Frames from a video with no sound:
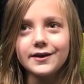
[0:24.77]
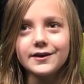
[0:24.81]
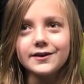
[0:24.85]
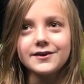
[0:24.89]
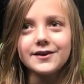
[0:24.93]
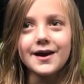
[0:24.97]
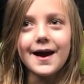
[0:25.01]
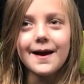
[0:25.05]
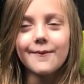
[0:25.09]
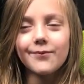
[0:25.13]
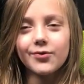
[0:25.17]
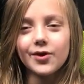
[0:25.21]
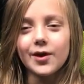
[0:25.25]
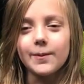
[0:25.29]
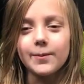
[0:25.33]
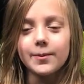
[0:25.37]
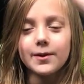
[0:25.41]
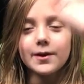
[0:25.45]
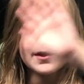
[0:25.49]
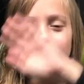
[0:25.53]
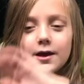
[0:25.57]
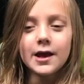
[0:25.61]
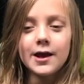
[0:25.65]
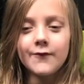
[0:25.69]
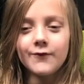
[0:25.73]
Time's up.
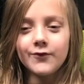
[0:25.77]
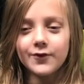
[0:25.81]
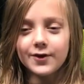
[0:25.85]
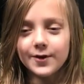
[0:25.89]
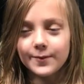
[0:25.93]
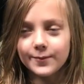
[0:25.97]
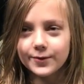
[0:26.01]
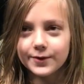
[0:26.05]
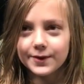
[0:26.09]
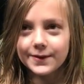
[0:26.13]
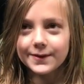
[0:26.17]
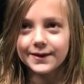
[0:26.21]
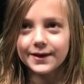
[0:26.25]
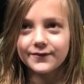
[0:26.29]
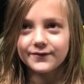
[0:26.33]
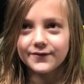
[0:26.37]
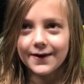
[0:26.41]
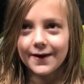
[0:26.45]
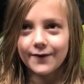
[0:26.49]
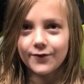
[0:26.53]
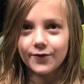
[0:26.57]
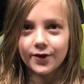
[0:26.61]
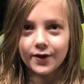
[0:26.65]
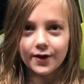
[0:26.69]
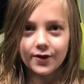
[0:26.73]
If you completed that
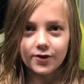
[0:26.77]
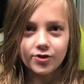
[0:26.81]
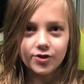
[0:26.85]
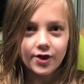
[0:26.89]
five second